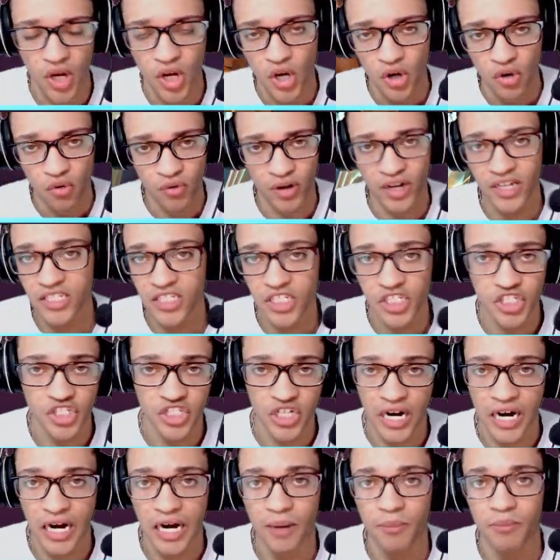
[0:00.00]
Raze's
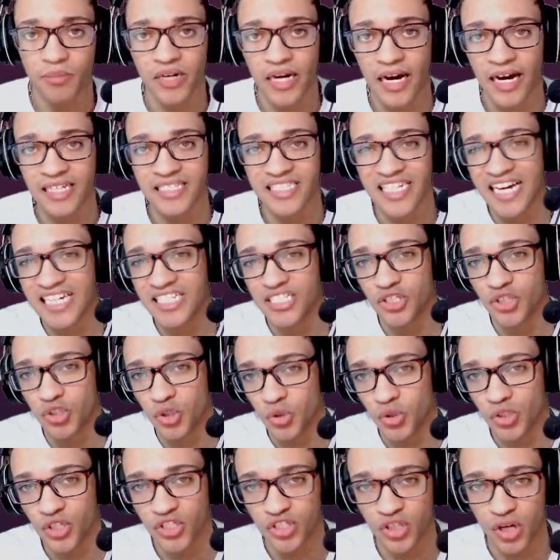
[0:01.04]
job, guys, as a
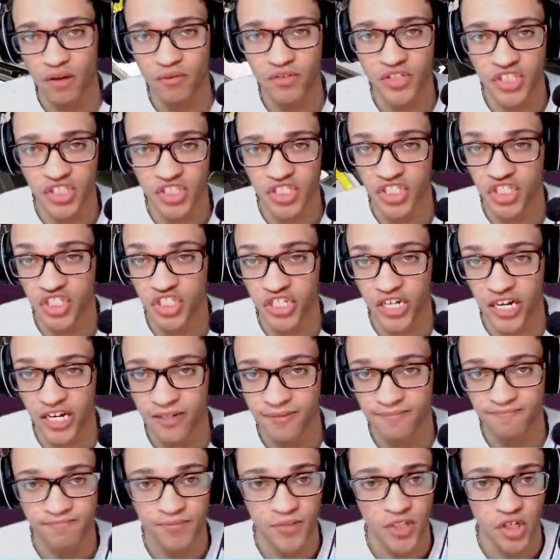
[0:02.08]
duelist, obviously Jet,
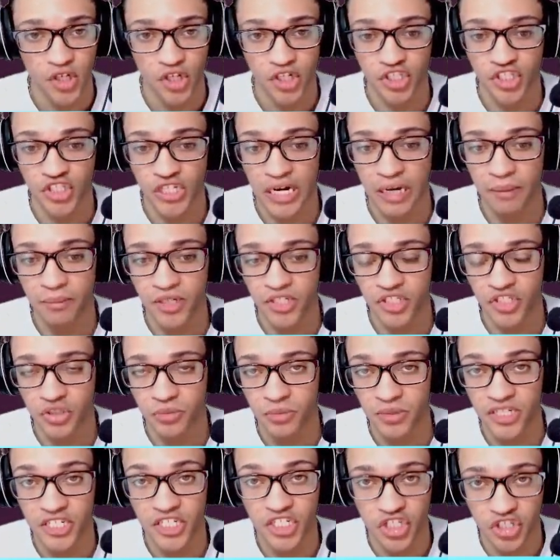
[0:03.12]
her job is to
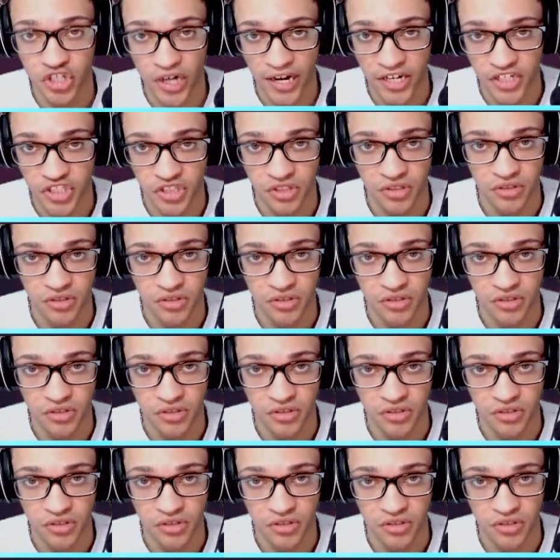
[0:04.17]
be a distraction,